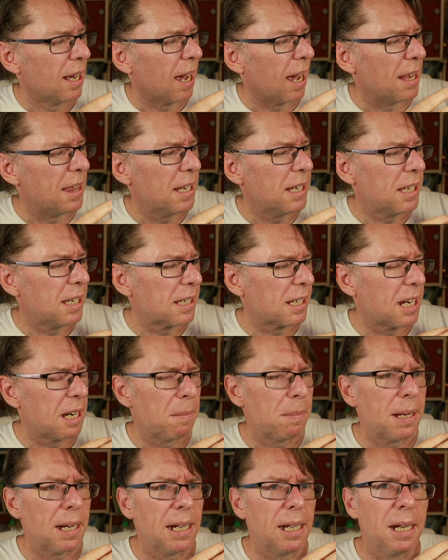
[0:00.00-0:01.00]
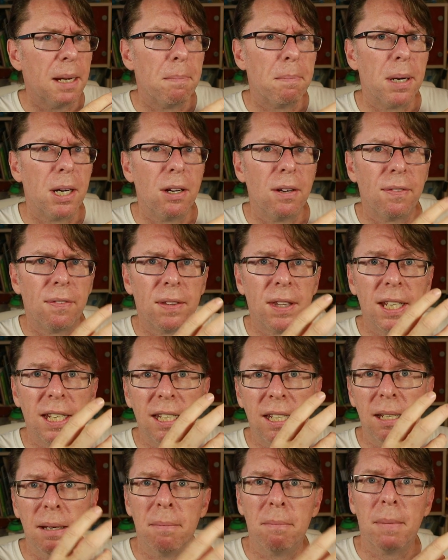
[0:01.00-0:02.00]
And this is going to be both
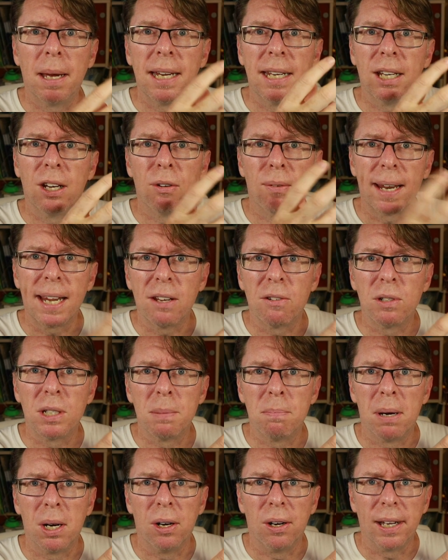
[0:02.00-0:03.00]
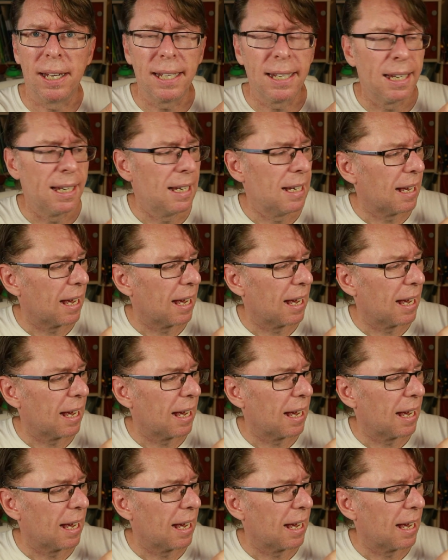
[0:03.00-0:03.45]
the main ground Pi